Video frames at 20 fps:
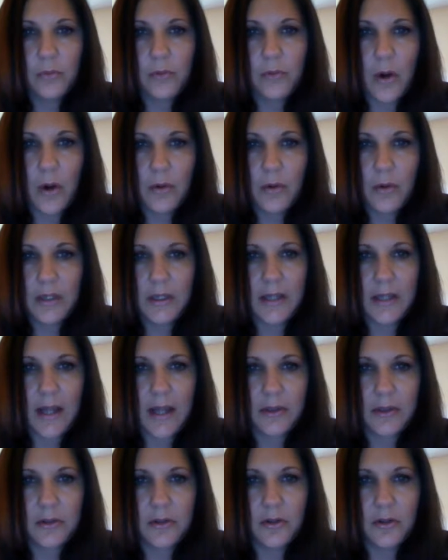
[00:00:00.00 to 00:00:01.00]
owning
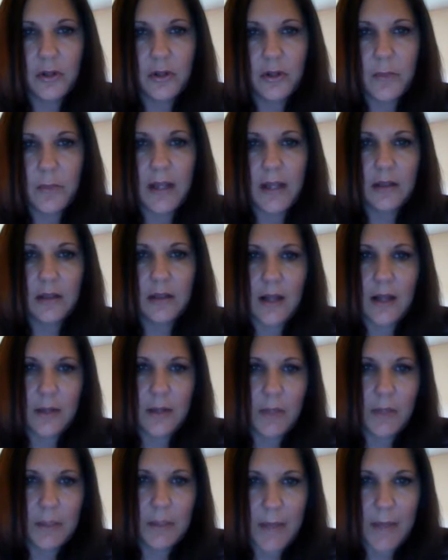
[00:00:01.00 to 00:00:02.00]
that you're going to make a lot of
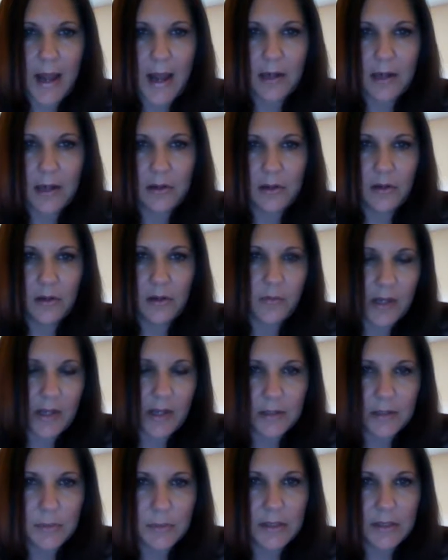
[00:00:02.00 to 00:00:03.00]
money back and your
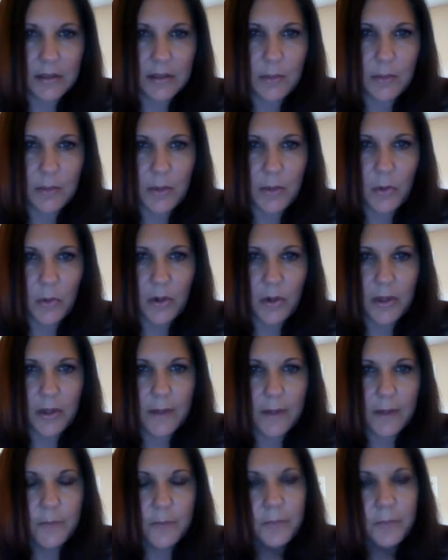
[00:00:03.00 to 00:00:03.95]
investment is going to be worth it.